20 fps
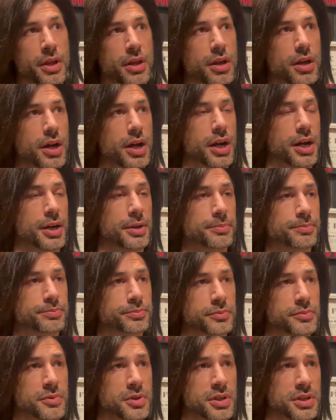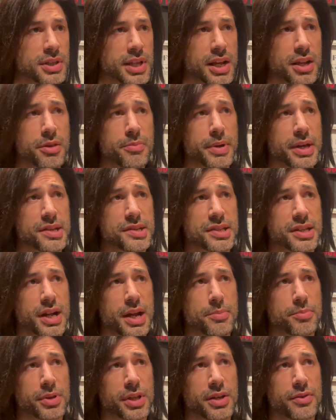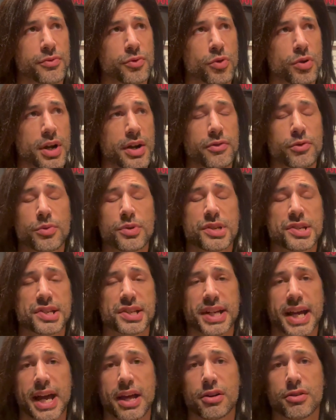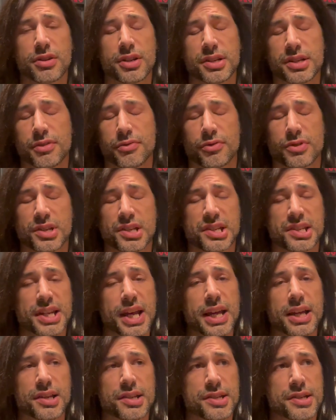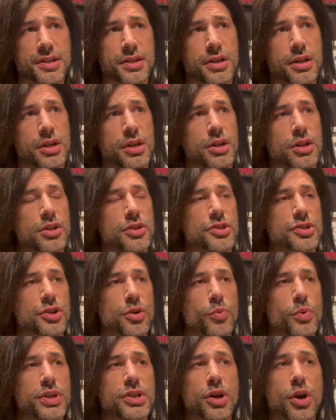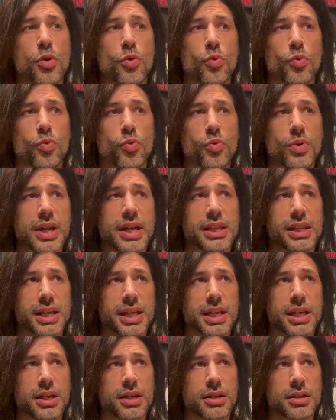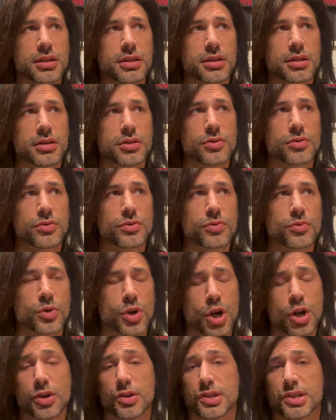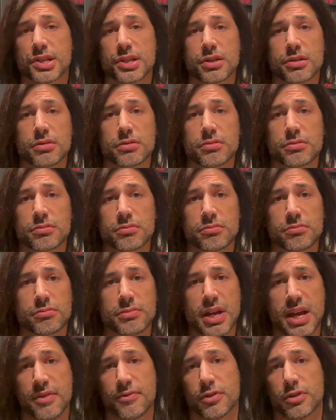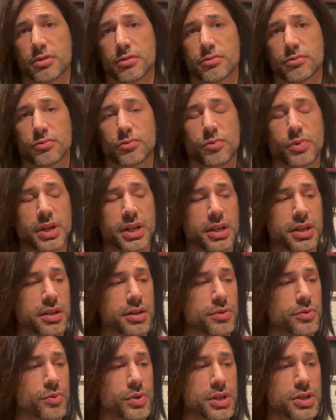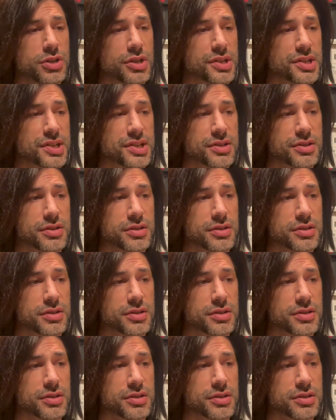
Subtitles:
A lot of the bands that I play for, everyone's scattered in different states, so we don't really rehearse ever. We just